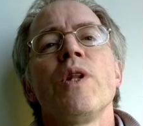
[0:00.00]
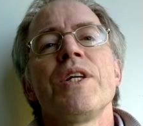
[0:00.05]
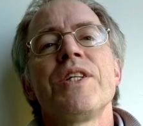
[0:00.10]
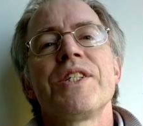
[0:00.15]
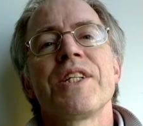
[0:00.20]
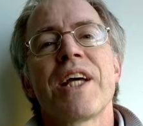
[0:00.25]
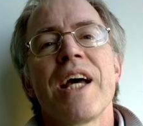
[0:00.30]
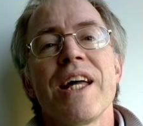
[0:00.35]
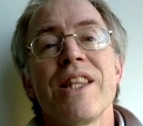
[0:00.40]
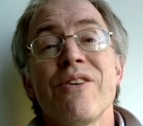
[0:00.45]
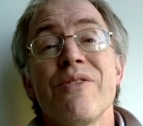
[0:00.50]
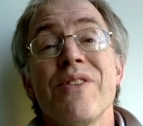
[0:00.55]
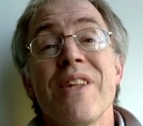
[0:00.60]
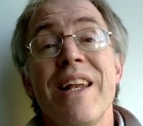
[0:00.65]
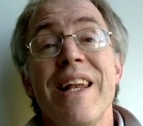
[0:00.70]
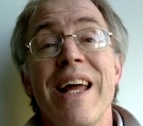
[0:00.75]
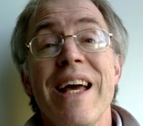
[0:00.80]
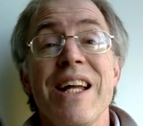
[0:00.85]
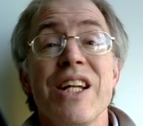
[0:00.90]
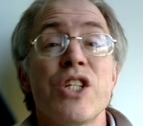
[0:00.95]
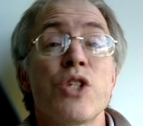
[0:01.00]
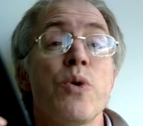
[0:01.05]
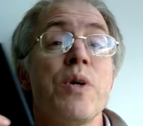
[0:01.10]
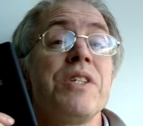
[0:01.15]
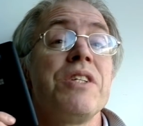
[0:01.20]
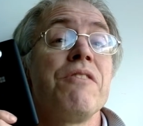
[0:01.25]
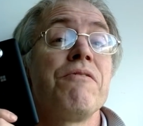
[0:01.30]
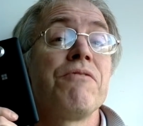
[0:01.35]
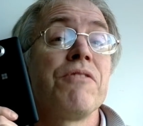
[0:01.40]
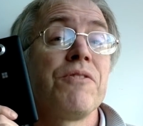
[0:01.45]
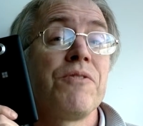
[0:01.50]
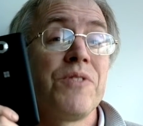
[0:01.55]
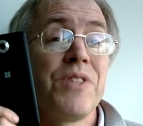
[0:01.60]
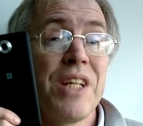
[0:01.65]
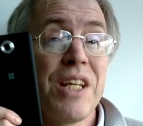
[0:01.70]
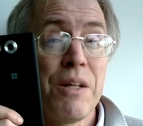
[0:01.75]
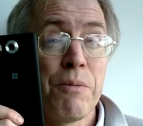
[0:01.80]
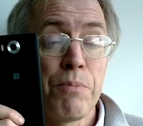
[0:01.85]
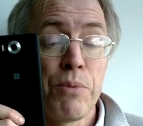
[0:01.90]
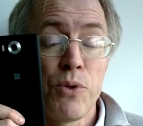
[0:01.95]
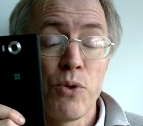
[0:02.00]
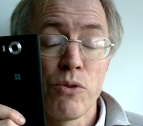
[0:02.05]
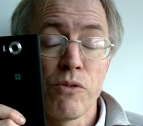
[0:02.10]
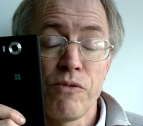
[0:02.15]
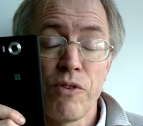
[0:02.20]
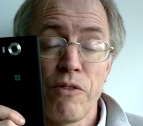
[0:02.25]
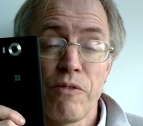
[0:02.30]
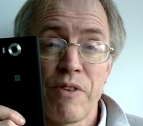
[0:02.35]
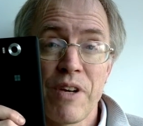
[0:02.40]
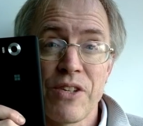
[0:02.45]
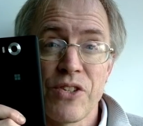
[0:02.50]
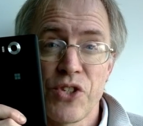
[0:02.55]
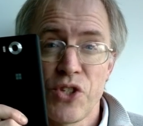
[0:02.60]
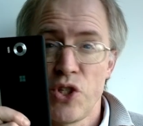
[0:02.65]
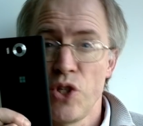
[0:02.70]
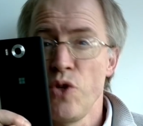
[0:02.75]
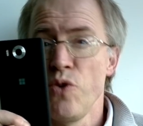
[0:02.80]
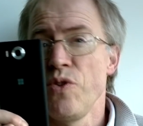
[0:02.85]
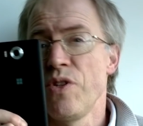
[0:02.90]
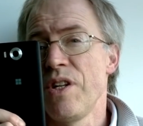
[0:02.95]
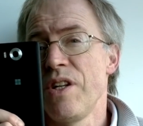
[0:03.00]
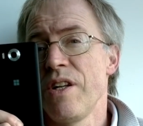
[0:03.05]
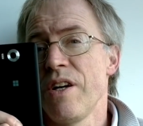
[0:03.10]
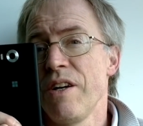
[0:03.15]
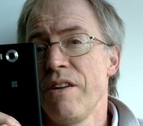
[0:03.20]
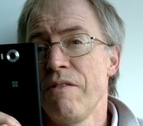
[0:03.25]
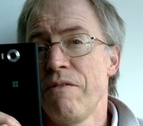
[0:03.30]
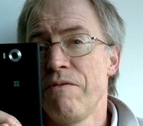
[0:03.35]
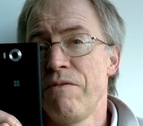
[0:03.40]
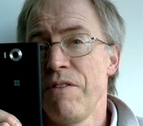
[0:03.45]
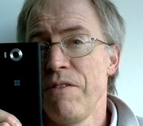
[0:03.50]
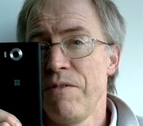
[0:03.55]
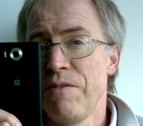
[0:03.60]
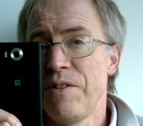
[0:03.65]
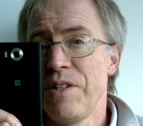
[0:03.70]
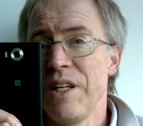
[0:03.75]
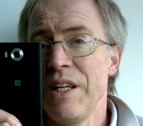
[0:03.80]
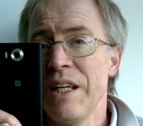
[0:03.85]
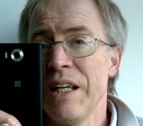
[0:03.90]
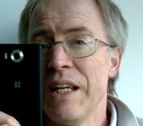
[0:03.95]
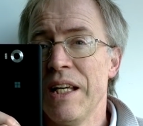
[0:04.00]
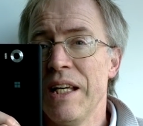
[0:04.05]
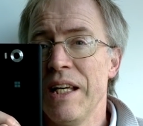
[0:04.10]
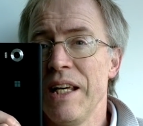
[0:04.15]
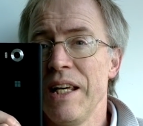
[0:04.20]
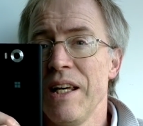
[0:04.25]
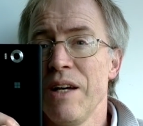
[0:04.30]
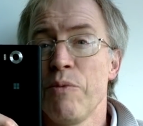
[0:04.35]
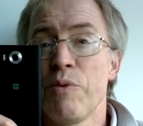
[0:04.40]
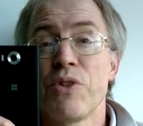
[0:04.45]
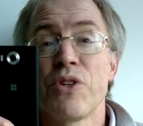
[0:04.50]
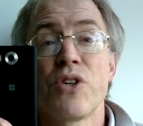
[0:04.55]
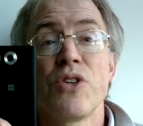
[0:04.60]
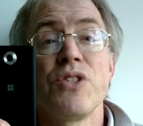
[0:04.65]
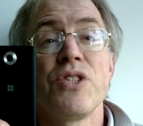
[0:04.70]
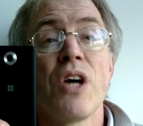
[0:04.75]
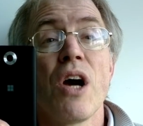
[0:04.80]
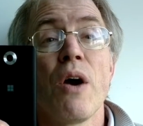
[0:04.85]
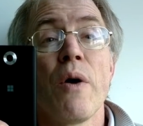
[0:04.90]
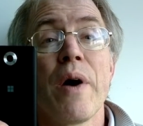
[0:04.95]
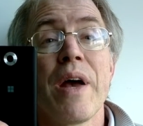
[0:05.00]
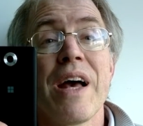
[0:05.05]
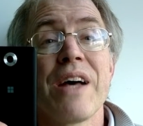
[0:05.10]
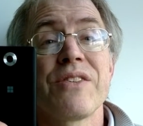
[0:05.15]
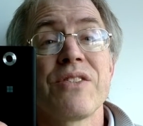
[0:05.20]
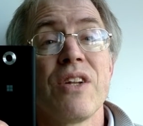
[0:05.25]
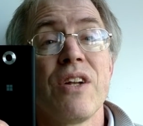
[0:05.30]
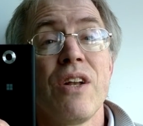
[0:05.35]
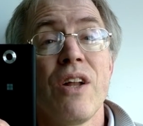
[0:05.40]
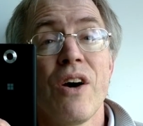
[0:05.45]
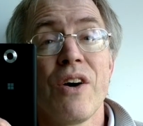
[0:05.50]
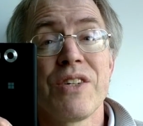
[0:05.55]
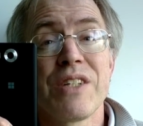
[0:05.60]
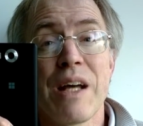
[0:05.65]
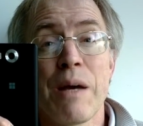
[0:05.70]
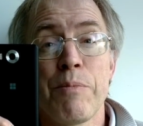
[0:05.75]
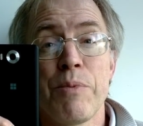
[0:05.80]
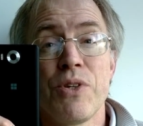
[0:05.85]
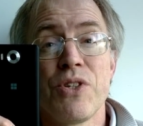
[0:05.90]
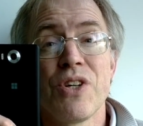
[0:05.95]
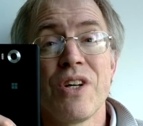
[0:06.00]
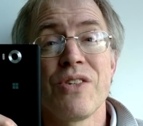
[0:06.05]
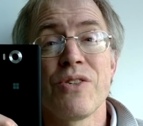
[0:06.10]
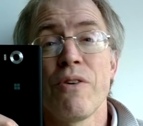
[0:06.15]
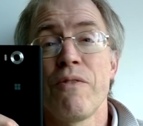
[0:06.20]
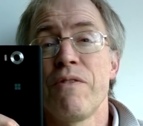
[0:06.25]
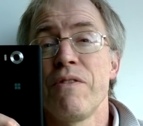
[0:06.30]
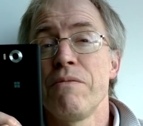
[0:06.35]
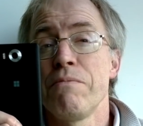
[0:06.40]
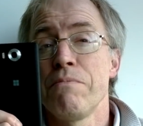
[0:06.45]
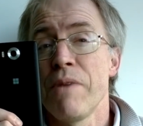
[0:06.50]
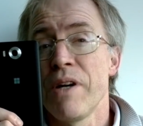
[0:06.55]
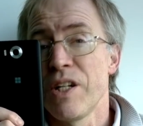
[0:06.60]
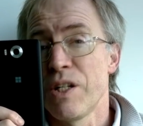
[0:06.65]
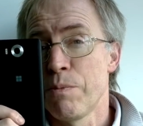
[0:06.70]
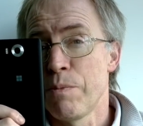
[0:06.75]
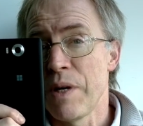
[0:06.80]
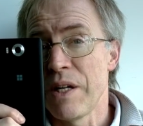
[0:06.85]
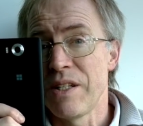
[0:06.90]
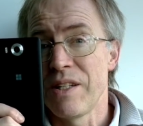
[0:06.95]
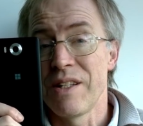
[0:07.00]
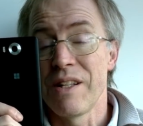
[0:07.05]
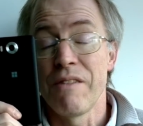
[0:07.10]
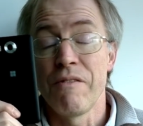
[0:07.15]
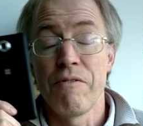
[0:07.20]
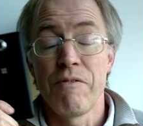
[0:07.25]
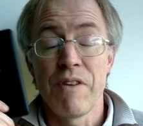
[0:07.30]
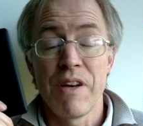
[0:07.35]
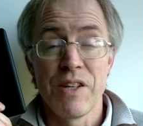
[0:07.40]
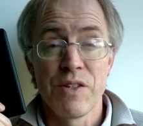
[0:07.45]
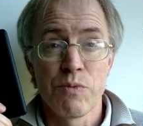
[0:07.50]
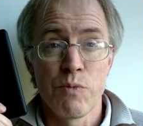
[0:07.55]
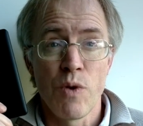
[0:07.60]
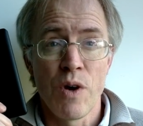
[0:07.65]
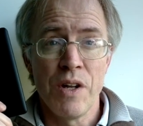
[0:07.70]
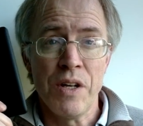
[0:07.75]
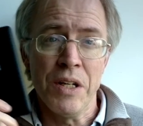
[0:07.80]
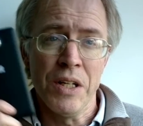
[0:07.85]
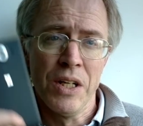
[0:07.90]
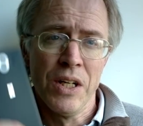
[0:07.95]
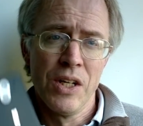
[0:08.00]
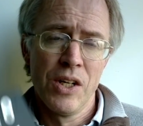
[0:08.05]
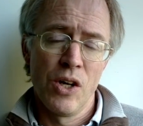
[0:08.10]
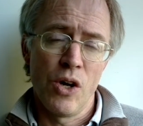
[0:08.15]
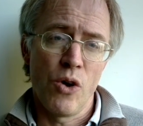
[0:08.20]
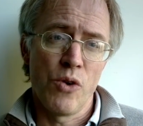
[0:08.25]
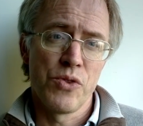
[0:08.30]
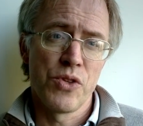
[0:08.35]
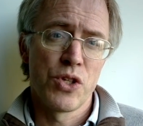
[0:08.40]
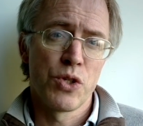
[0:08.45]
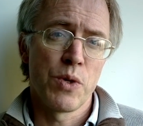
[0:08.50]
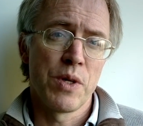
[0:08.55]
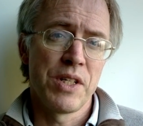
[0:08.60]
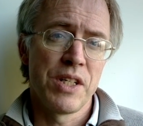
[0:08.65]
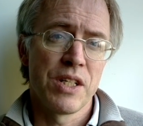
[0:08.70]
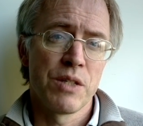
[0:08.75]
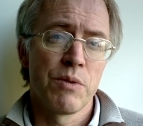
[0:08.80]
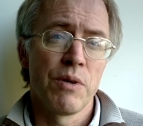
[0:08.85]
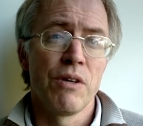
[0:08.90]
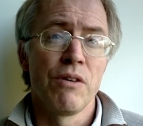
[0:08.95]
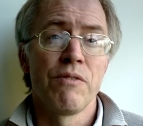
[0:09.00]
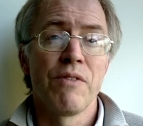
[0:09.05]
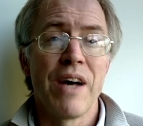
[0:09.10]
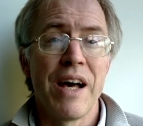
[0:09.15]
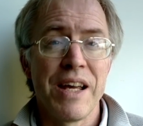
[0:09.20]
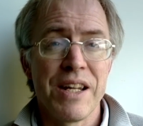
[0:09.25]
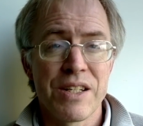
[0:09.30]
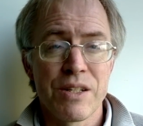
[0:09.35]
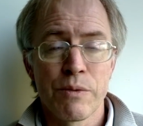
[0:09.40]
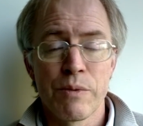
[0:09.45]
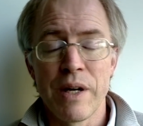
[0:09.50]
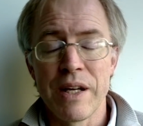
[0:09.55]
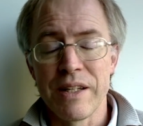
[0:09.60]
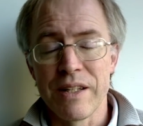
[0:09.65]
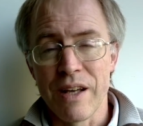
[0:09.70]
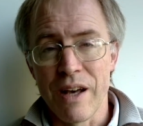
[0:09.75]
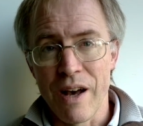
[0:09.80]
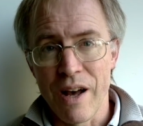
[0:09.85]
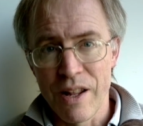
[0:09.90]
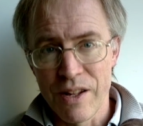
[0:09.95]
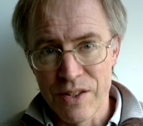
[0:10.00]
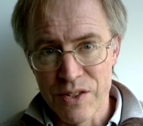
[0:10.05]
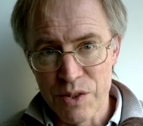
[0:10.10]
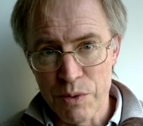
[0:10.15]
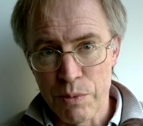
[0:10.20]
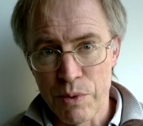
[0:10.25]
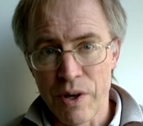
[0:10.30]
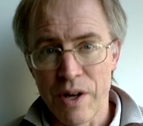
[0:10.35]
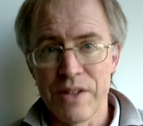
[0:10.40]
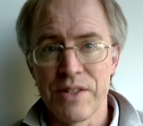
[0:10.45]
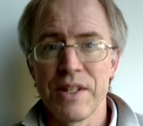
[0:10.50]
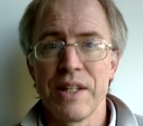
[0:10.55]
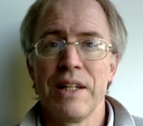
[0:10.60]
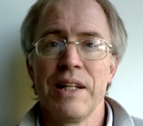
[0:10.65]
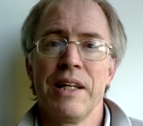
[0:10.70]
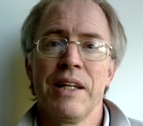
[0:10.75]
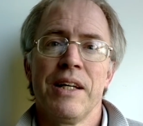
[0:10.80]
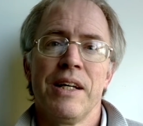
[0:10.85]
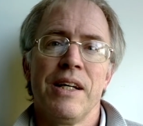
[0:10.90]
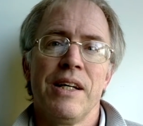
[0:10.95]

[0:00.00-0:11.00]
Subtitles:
this together in the late 2015 PureView Phase 2, the 950 here with good OIS and large aperture is often much better than Phase 1 on the 2012 808, unsurprisingly.